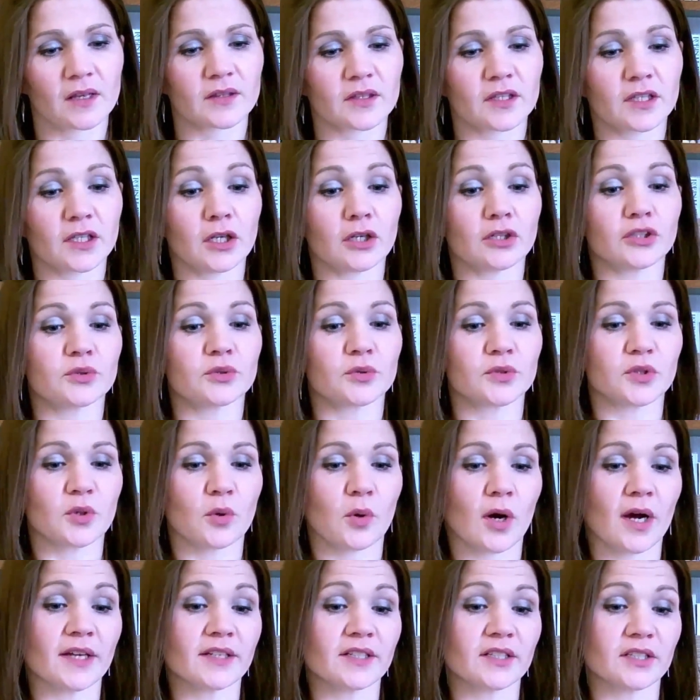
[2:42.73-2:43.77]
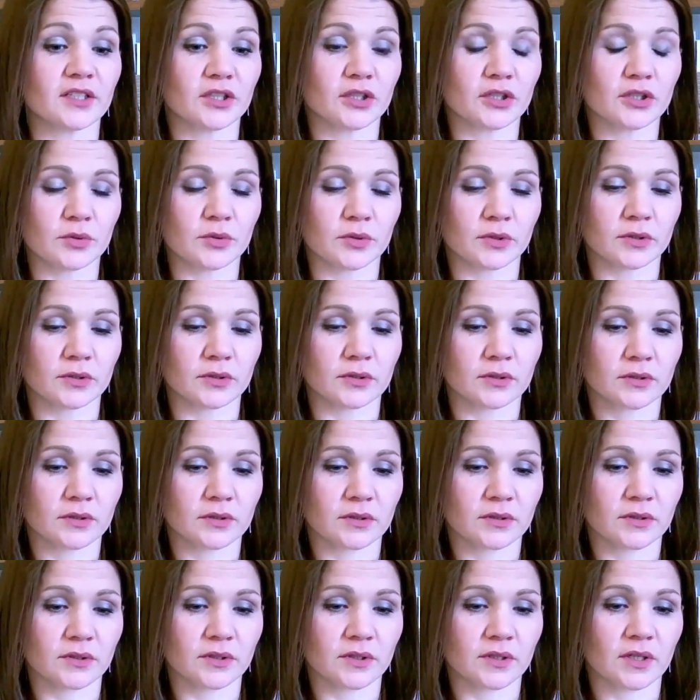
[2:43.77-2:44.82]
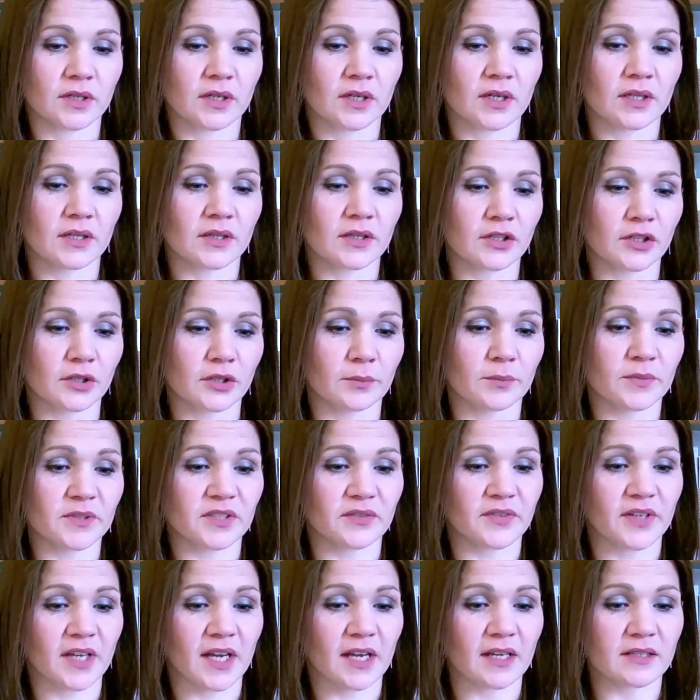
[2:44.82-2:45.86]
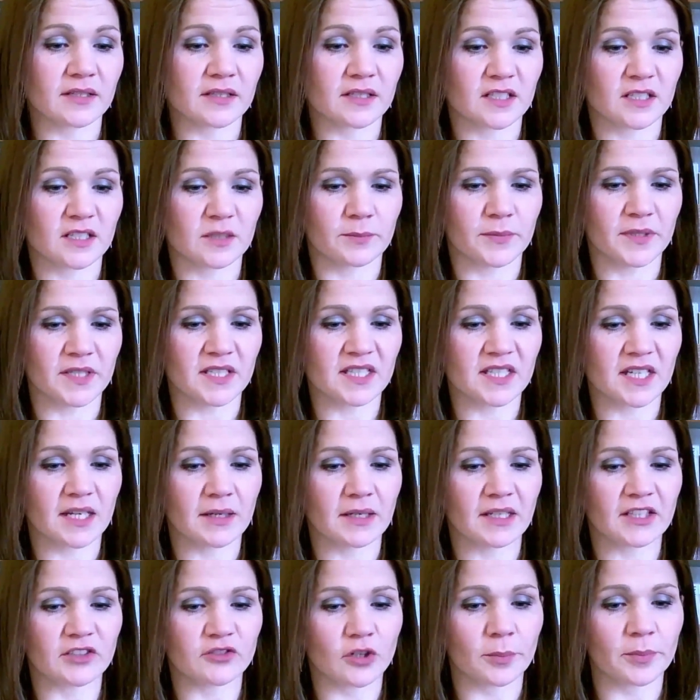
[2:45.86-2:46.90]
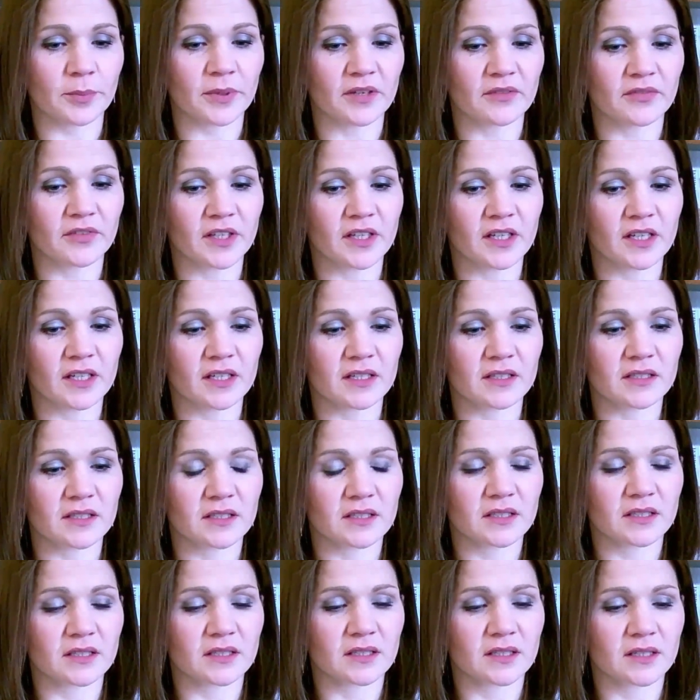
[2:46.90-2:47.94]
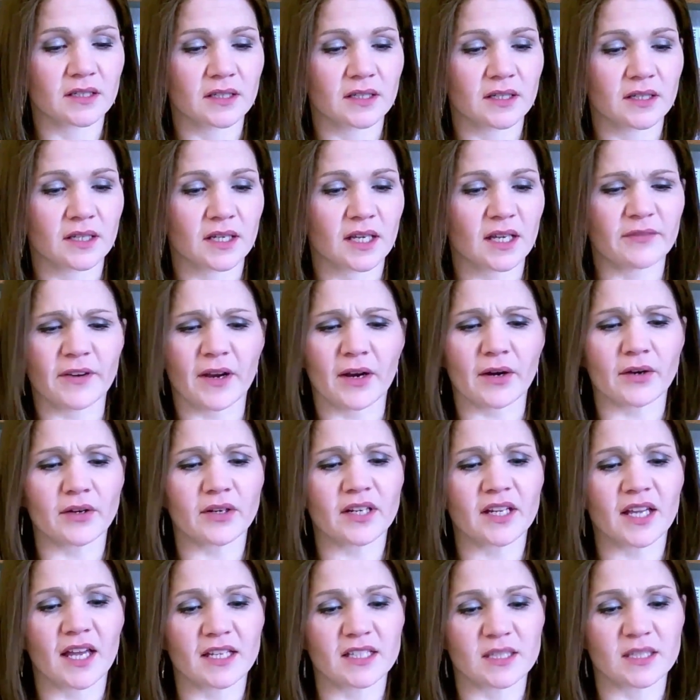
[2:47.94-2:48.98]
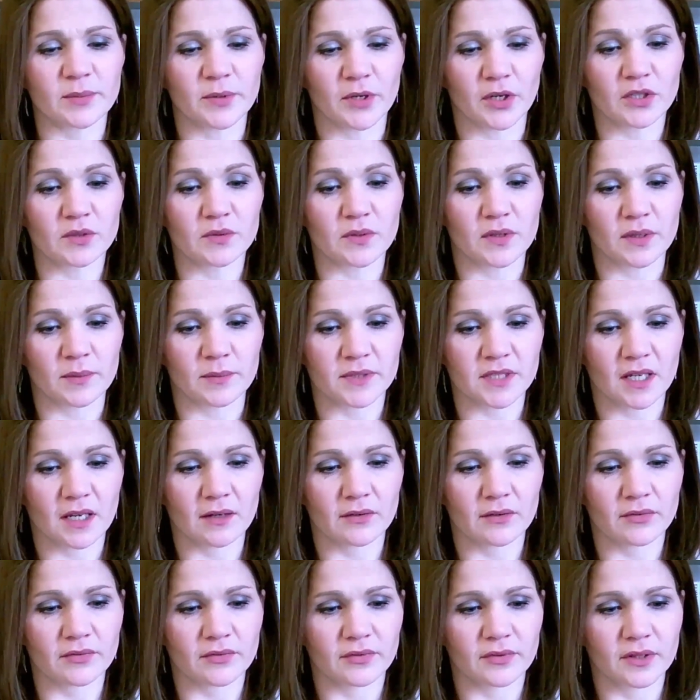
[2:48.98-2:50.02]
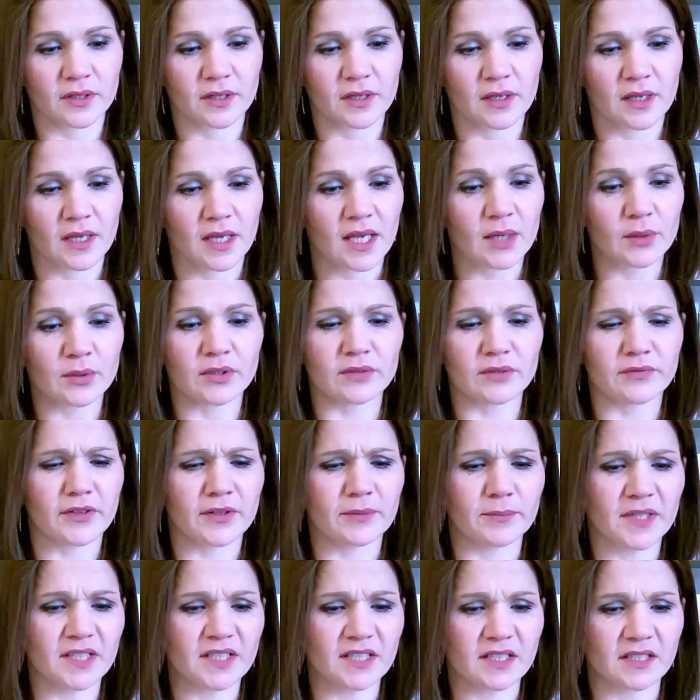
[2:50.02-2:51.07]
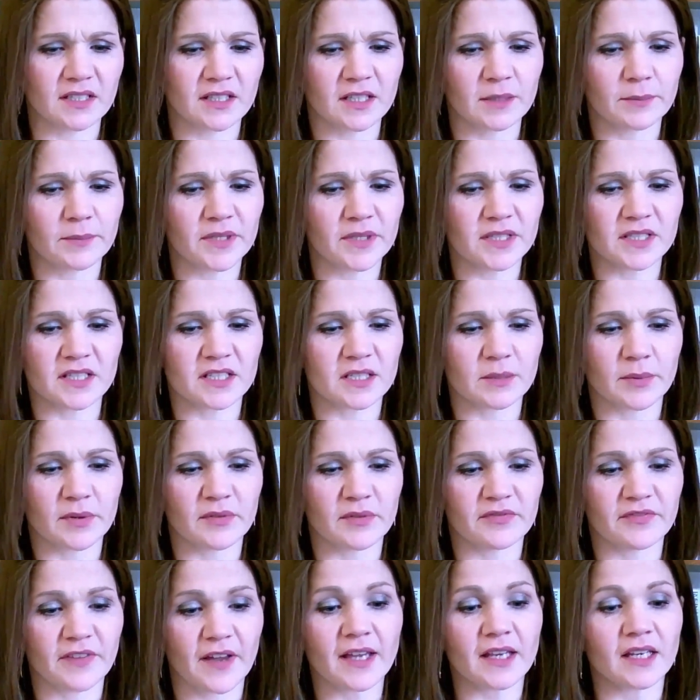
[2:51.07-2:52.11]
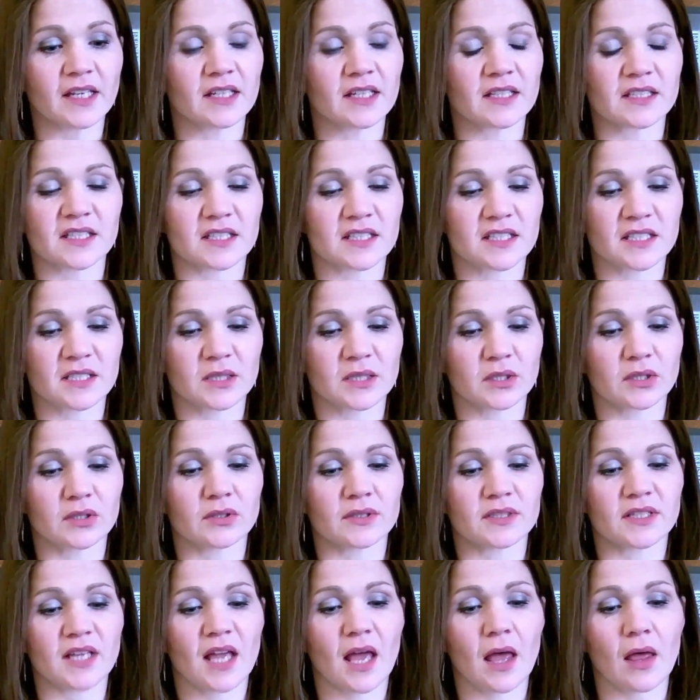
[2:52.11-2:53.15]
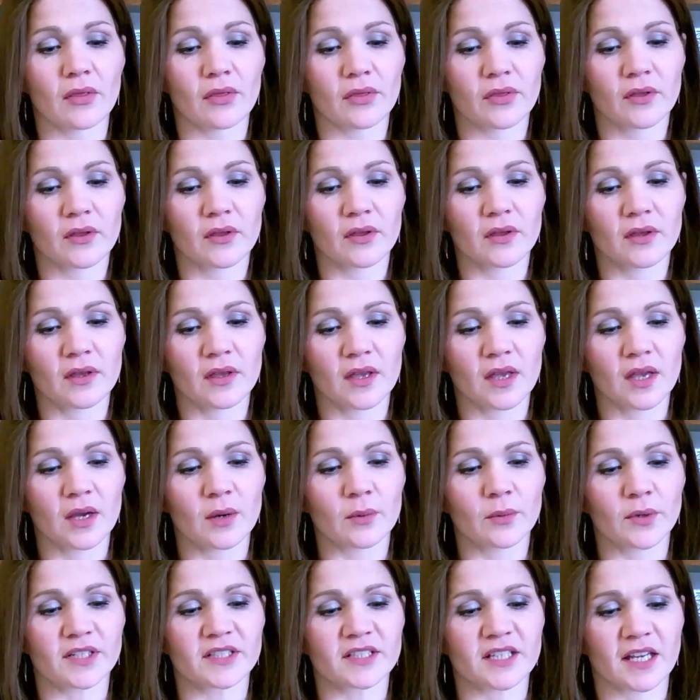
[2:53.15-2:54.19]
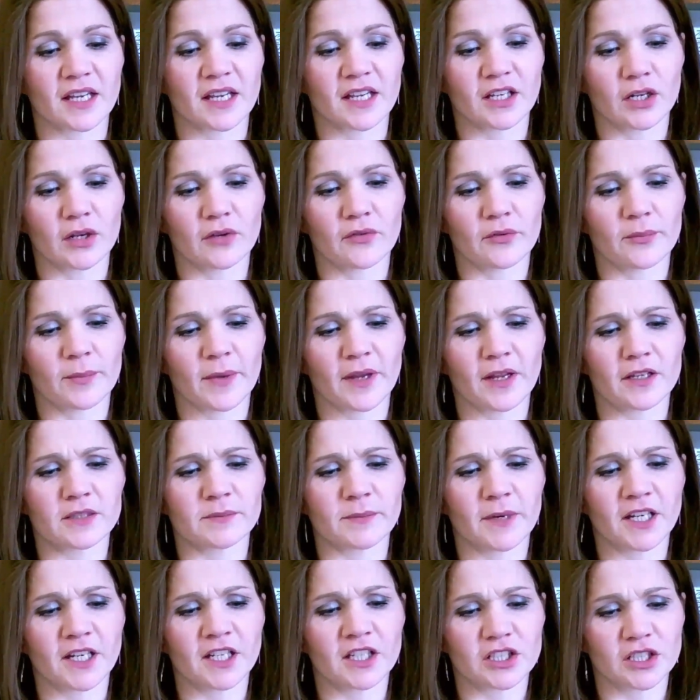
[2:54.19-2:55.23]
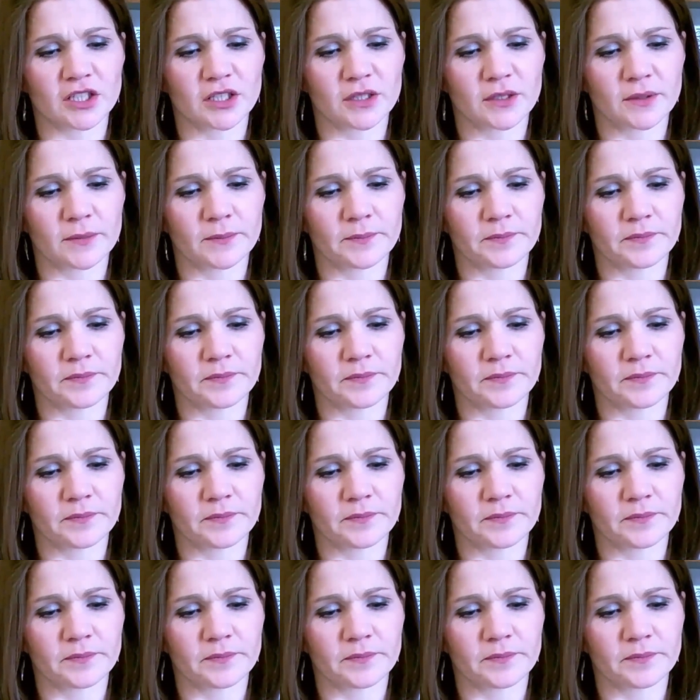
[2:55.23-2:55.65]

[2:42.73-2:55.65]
The lodge was quiet as usual. The numbers of guests had been steadily dropping for years. If Aaron cared to be honest with himself, he would have admitted that the business had been failing since his uncle's death, when he'd taken over as manager.